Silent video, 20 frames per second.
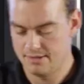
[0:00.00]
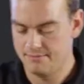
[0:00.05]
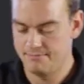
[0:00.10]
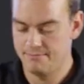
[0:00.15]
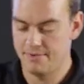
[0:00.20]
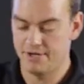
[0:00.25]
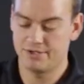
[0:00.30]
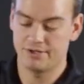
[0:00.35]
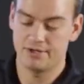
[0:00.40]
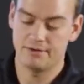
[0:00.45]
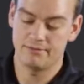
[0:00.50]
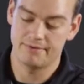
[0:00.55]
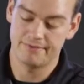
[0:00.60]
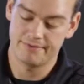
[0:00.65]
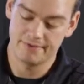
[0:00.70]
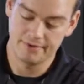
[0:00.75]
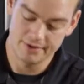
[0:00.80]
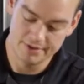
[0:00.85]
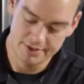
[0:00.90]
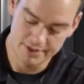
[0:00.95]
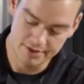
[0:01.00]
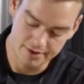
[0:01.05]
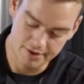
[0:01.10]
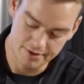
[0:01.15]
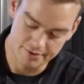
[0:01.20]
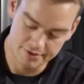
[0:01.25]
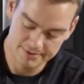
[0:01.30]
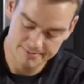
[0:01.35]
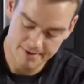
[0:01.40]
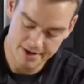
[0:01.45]
Make sure to refer to your
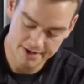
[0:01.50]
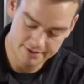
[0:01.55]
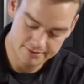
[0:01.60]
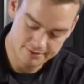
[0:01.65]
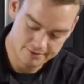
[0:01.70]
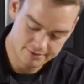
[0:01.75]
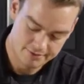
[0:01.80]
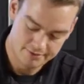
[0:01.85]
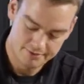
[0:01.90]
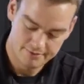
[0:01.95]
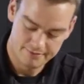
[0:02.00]
owner's manual